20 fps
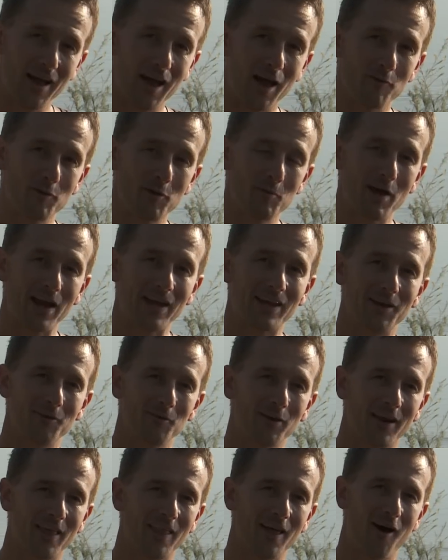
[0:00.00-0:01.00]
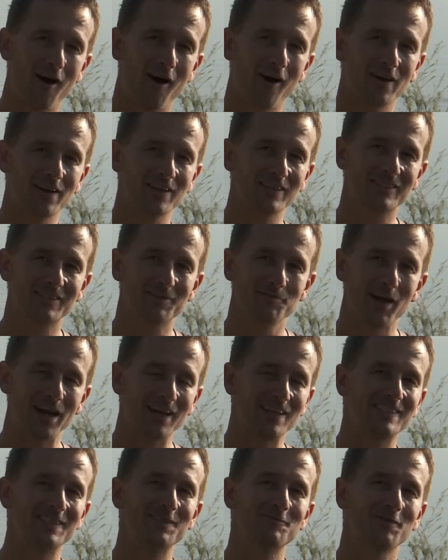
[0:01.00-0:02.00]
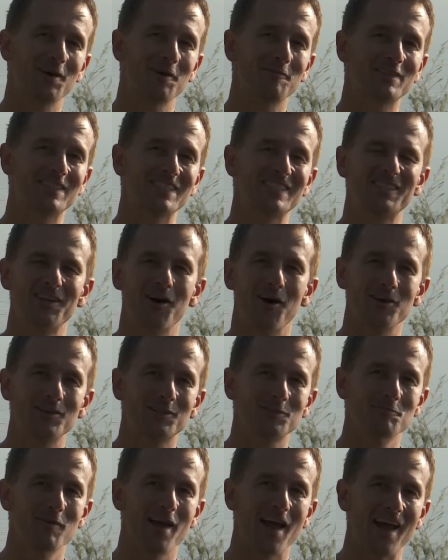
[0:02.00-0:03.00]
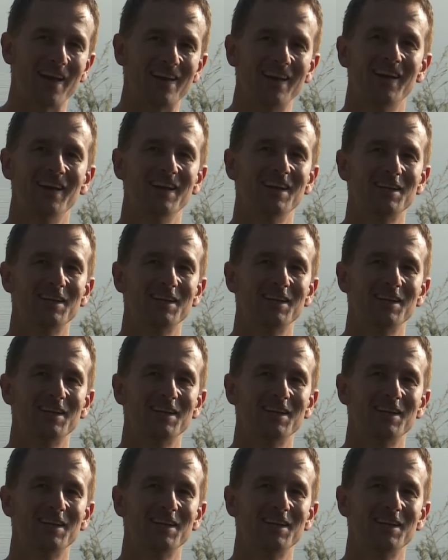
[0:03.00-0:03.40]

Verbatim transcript: And we're making one of the hottest magazine properties known to man.